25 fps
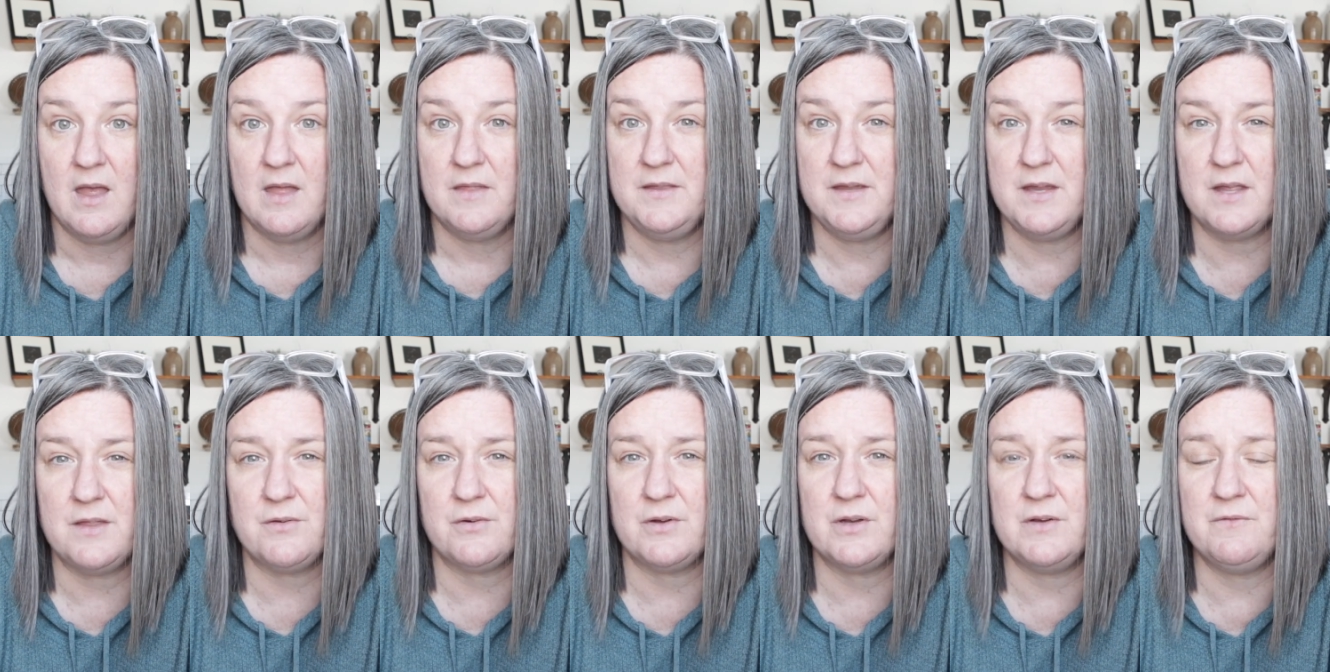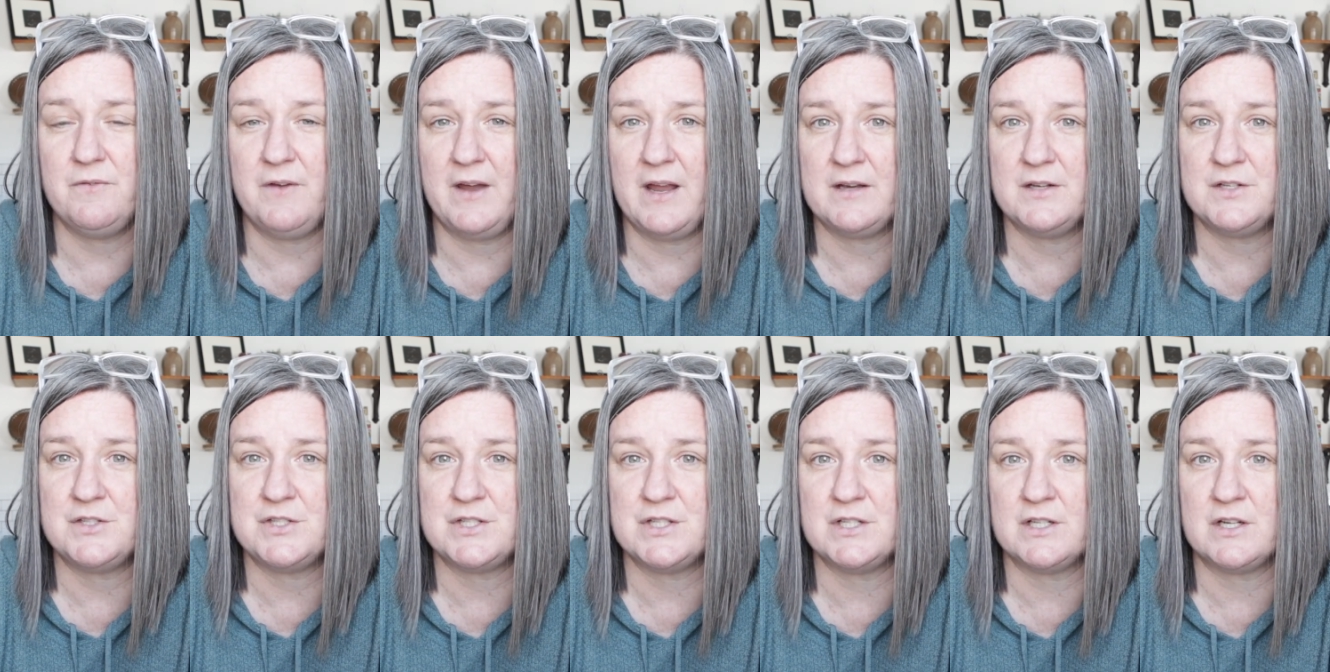The other
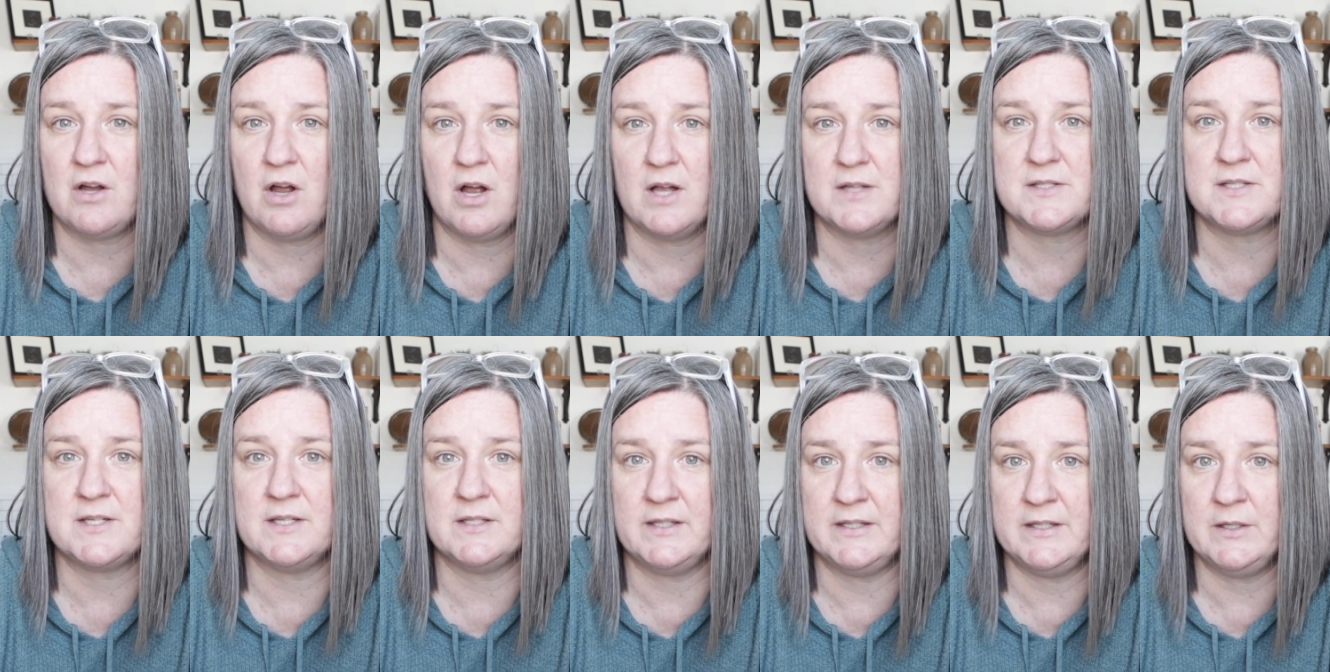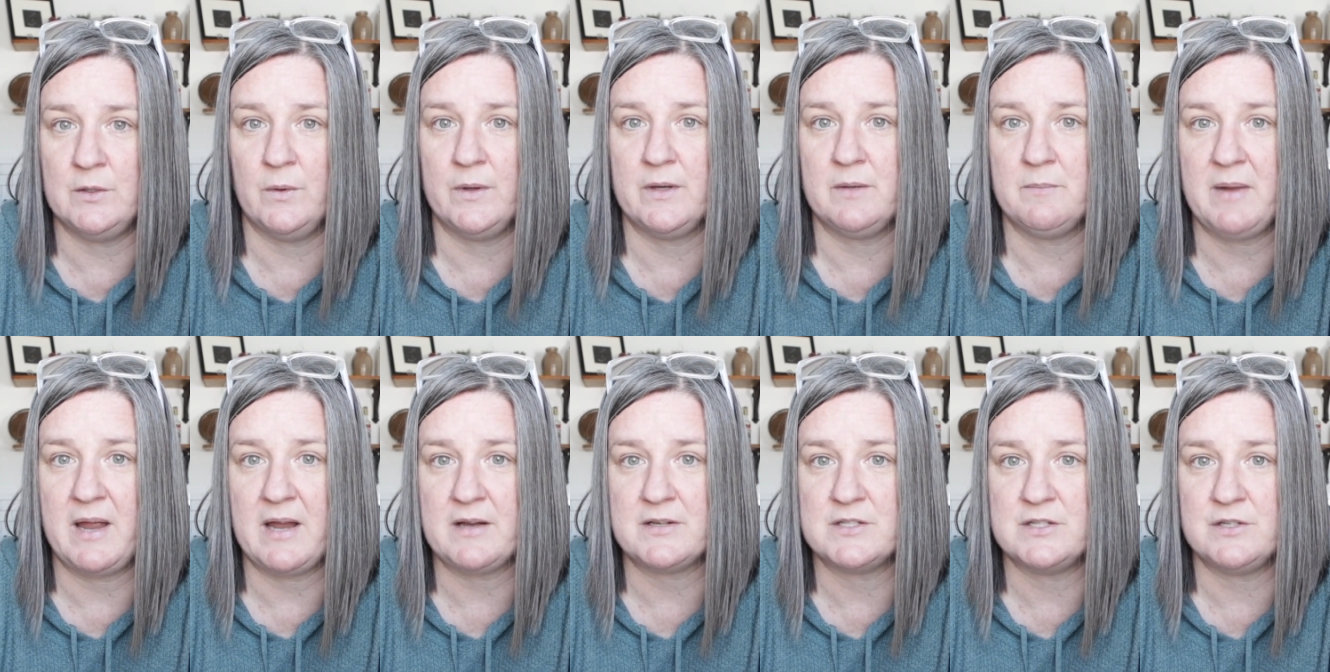advantage to constantly going
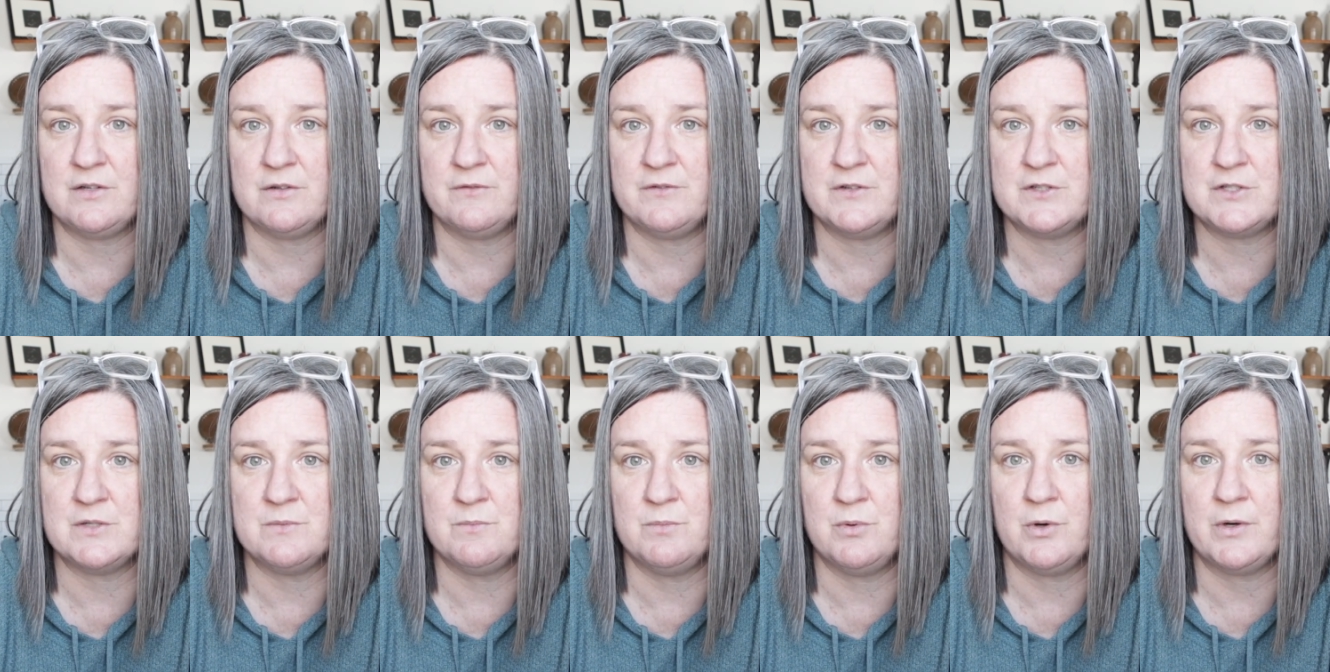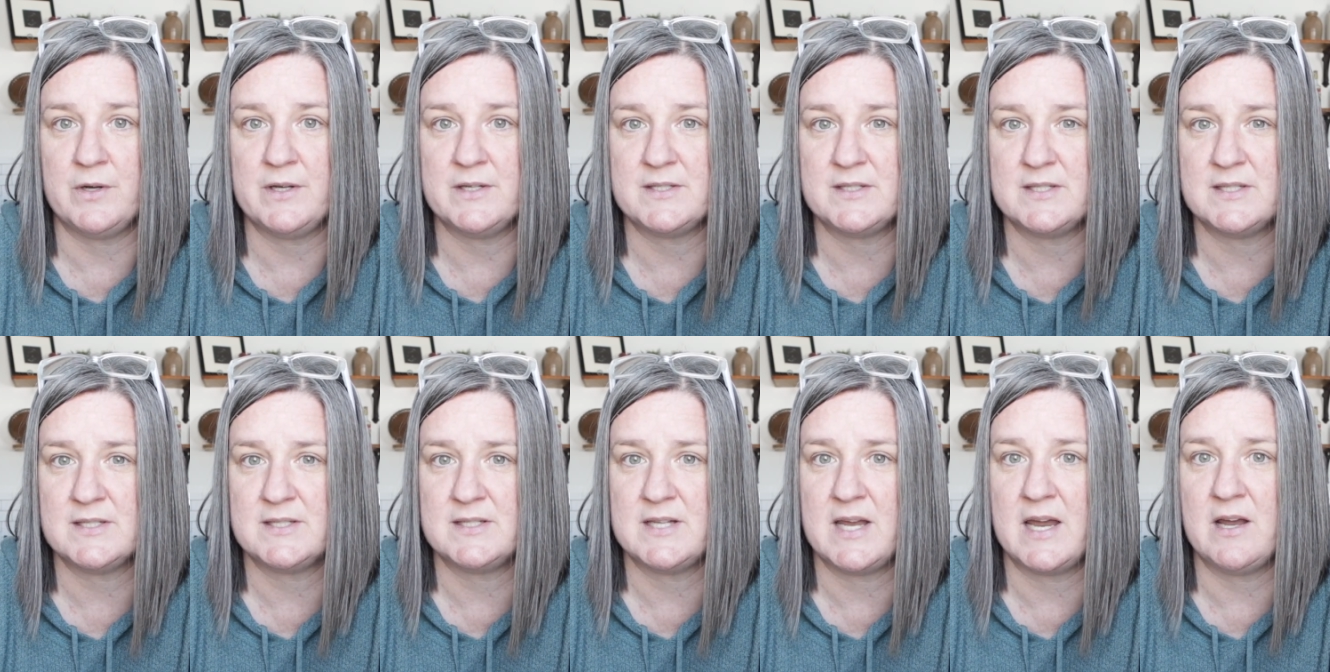back to your vision board is
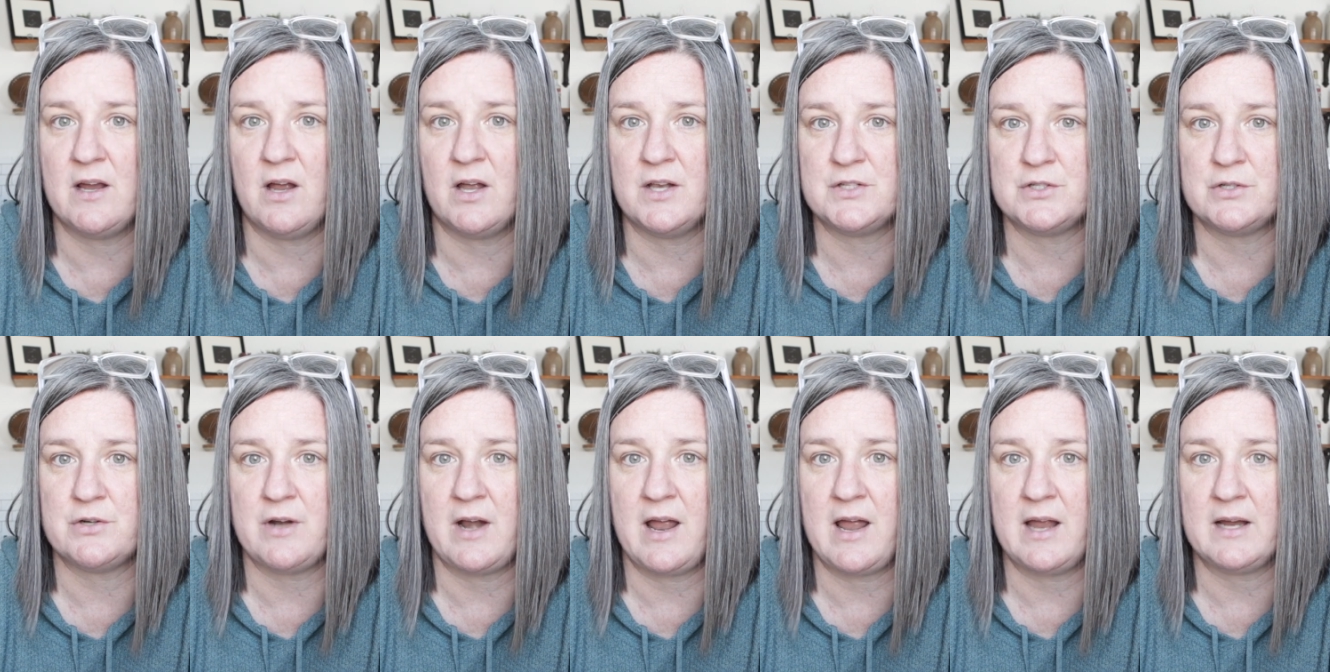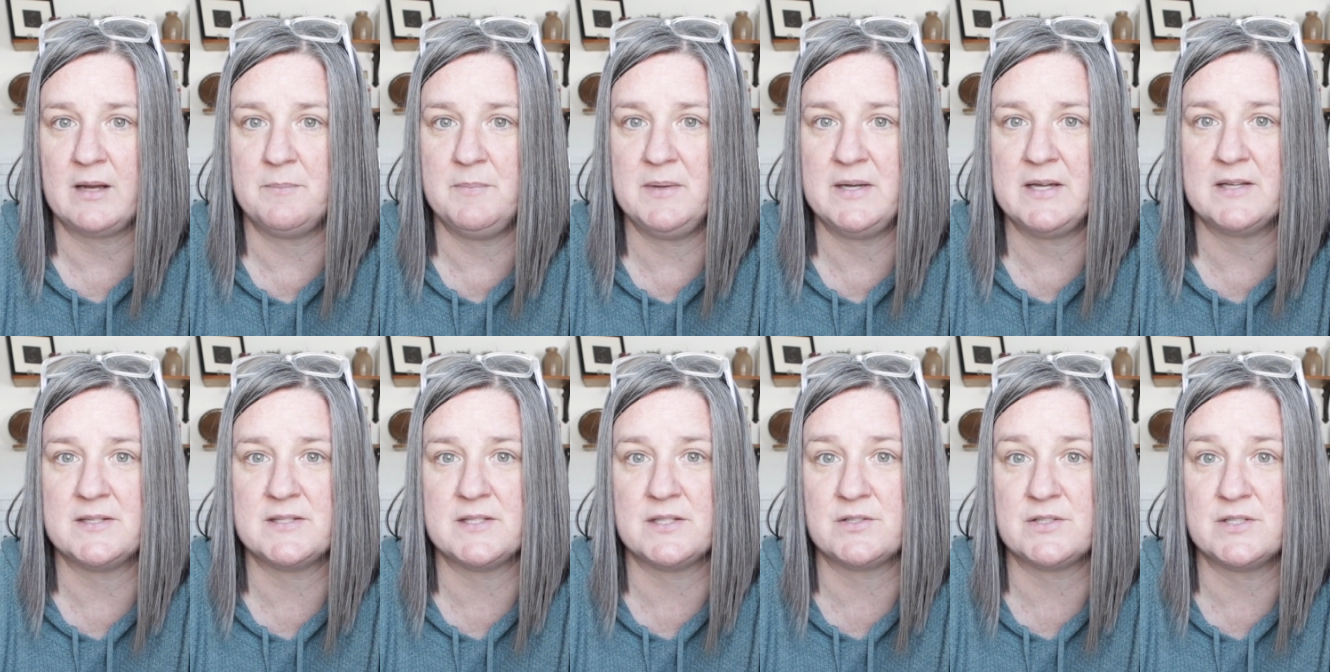to stay on track,
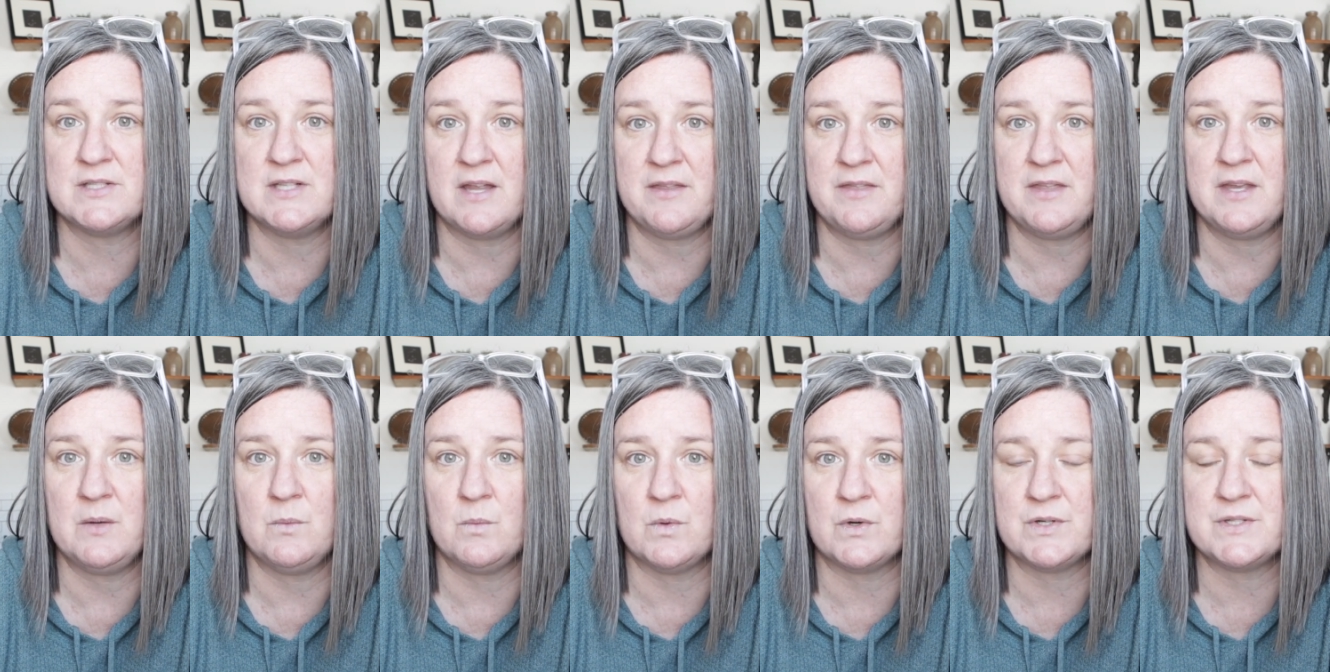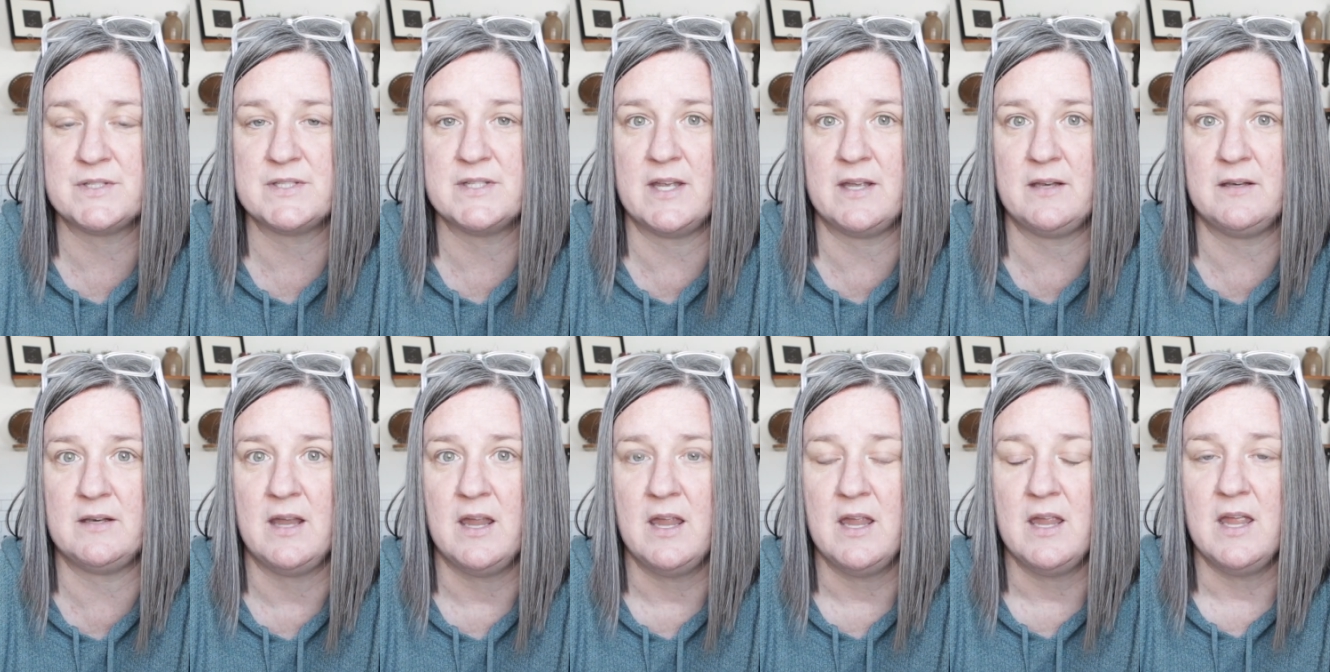because there's nothing worse
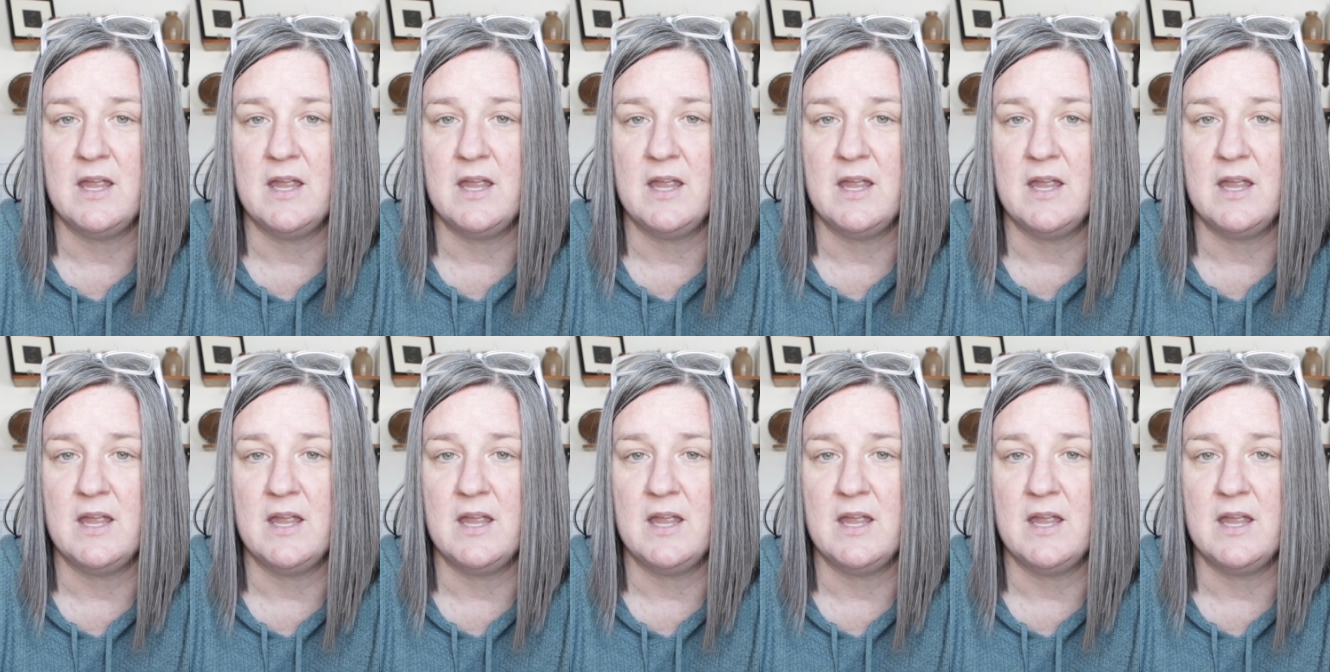than